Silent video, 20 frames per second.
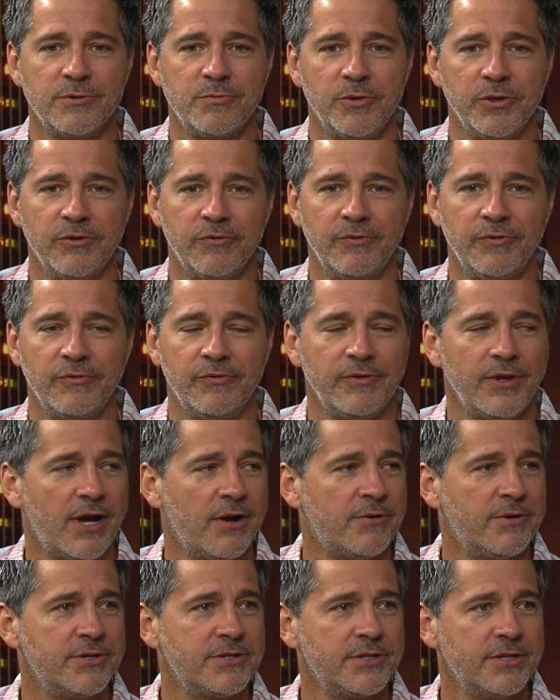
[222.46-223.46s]
beautiful
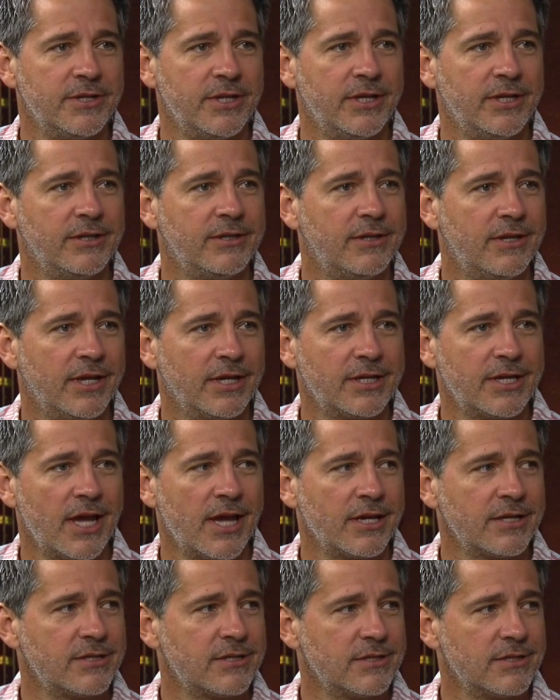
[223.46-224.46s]
flowers and that, that
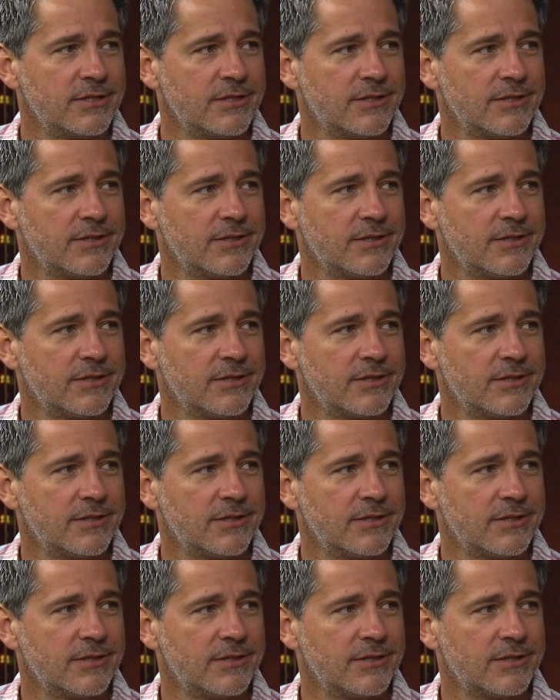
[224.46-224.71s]
cactus.